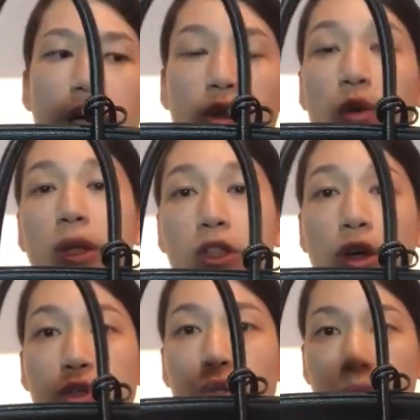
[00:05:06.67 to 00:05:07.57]
that I normally
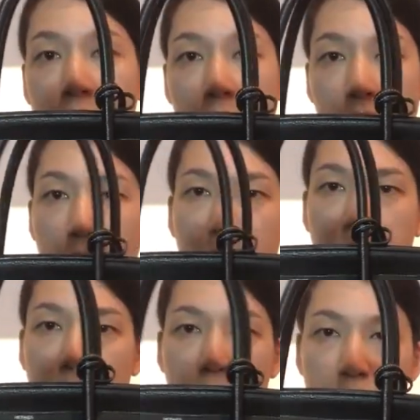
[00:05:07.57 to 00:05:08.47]
talk to said
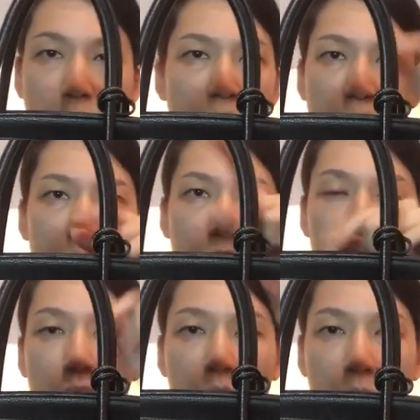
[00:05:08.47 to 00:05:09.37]
it's real and
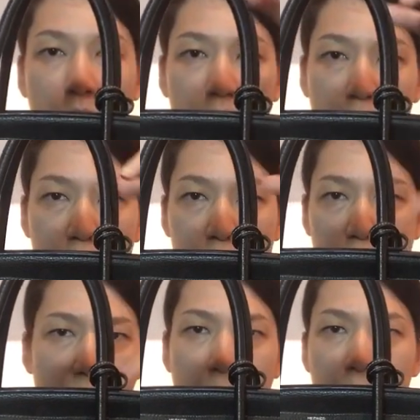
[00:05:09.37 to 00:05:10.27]
it's normal, and
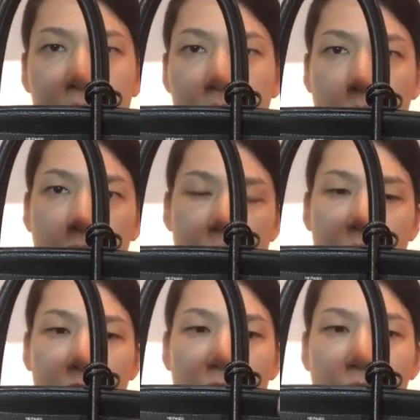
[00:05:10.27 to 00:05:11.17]
it happens
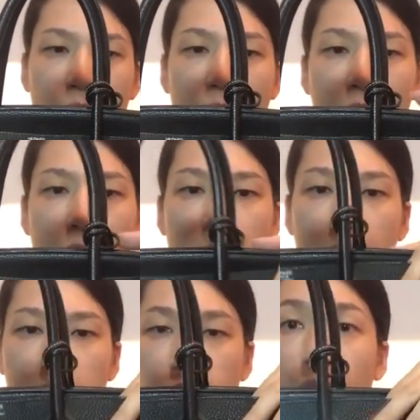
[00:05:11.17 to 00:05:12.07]
especially for
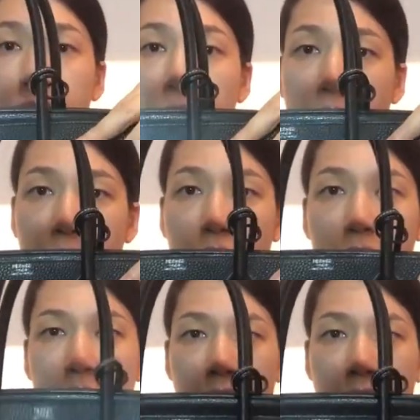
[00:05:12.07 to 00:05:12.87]
softer leather.